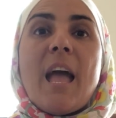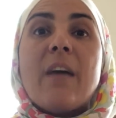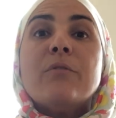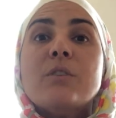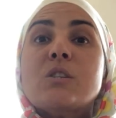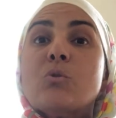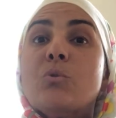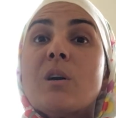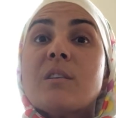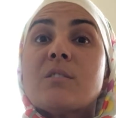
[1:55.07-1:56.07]
Every
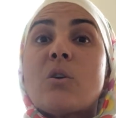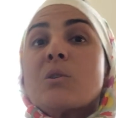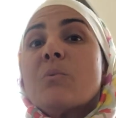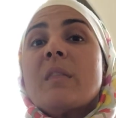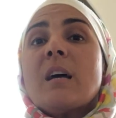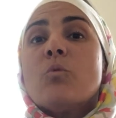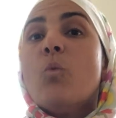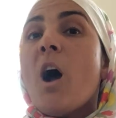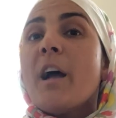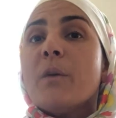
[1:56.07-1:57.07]
surah starts with that.
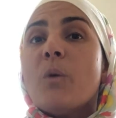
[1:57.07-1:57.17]
Why?